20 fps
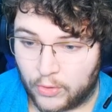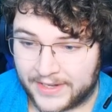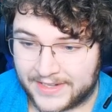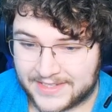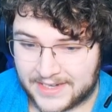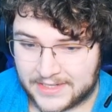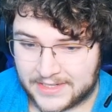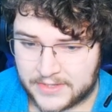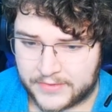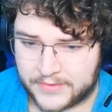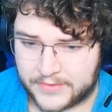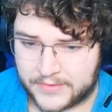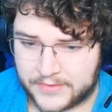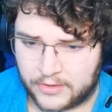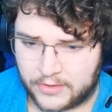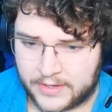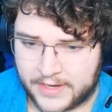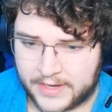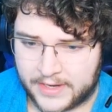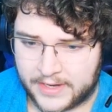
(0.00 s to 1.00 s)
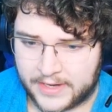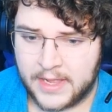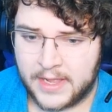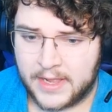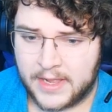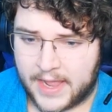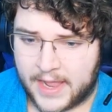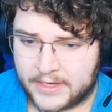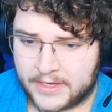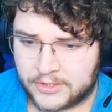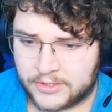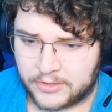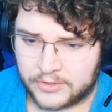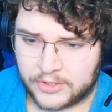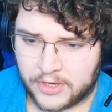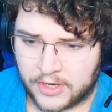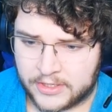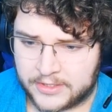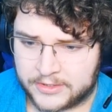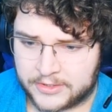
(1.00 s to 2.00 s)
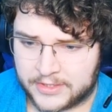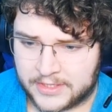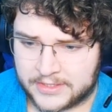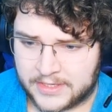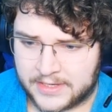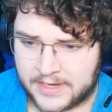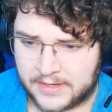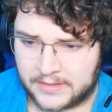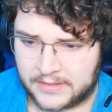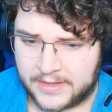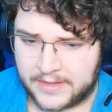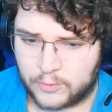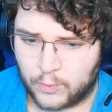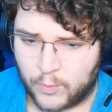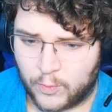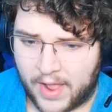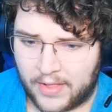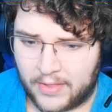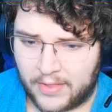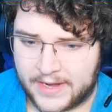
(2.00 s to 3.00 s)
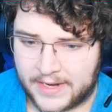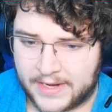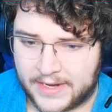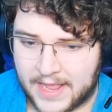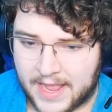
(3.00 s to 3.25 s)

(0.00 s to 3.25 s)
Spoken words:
Extensive internal and external scar tissue suggests it had lived well in